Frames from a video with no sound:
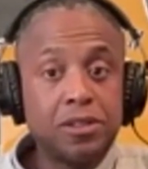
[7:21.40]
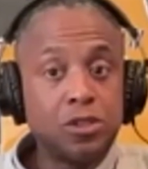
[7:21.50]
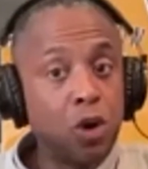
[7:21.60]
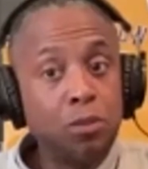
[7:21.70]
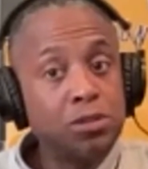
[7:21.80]

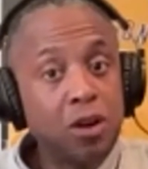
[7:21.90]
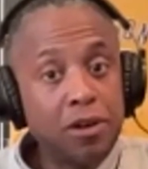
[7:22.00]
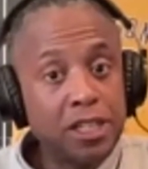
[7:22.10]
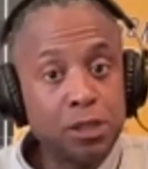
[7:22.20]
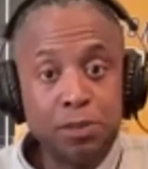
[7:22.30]
don't start
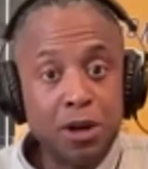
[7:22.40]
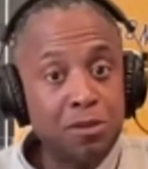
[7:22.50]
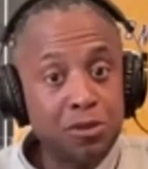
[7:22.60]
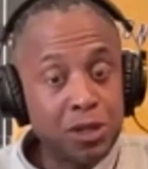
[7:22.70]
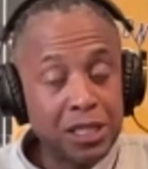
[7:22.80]

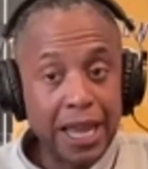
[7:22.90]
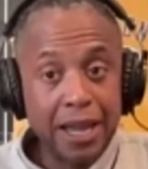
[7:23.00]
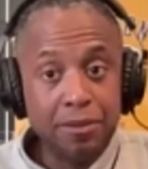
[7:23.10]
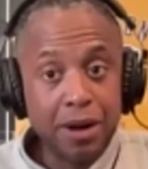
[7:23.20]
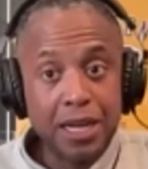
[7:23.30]
experimenting with the
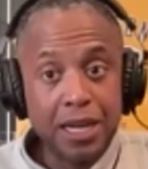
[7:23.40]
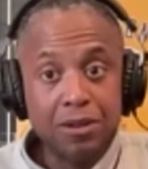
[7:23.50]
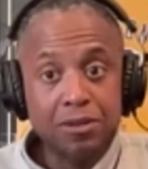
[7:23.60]
game right now.